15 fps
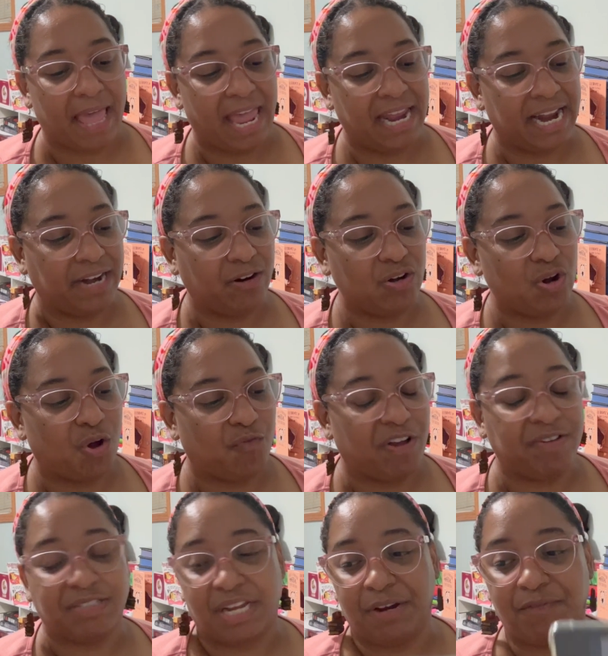And I don't know if I
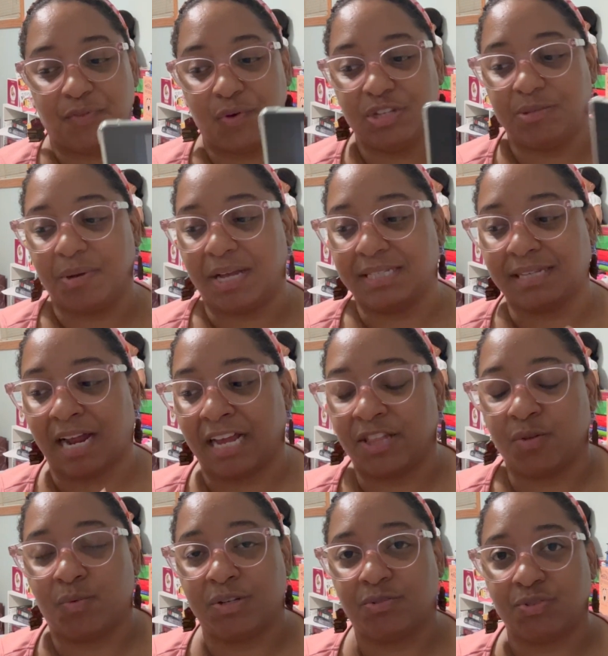was influenced because God of
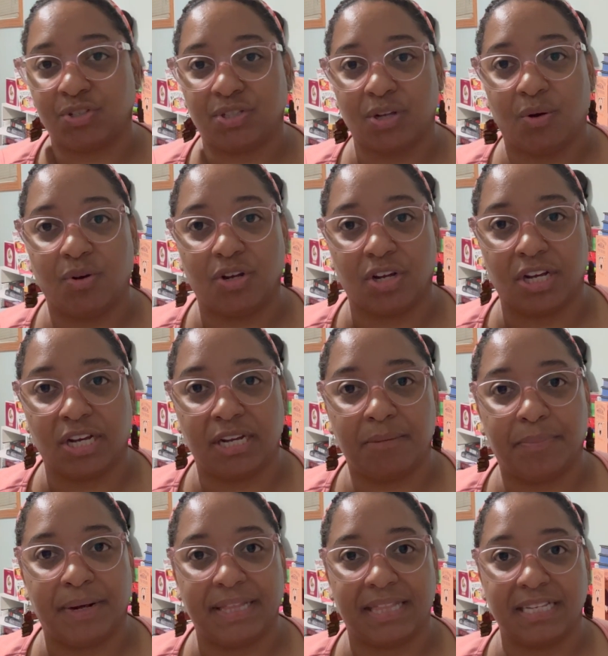the Woods was so good,
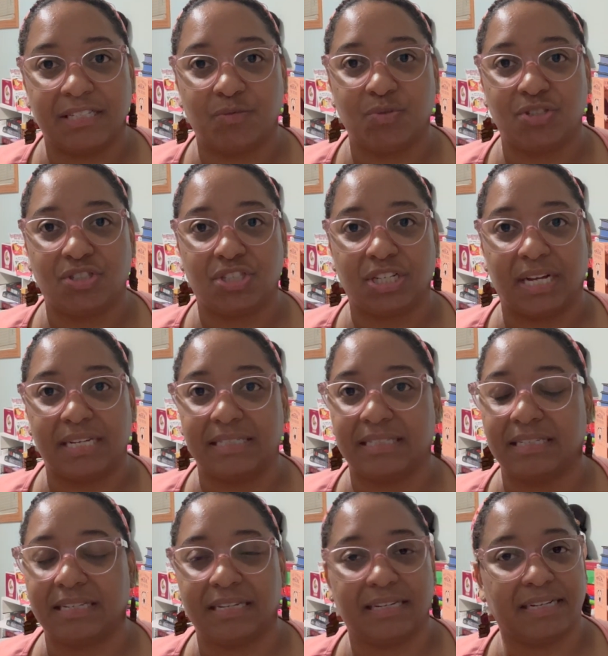but this was
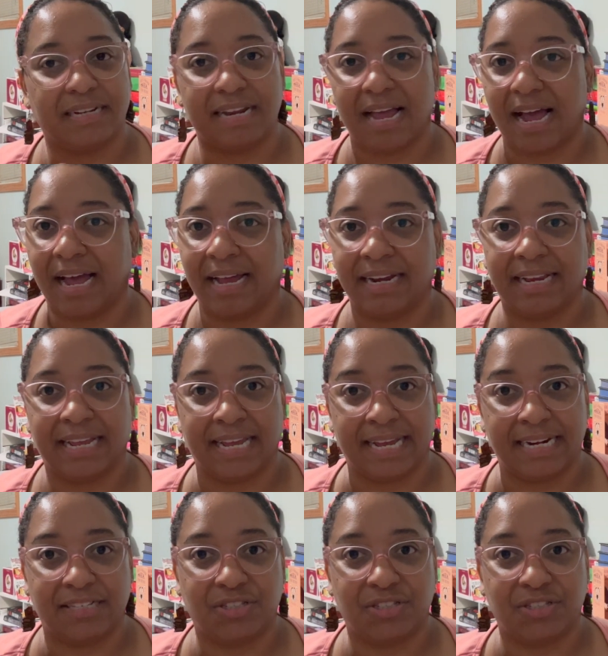just not it.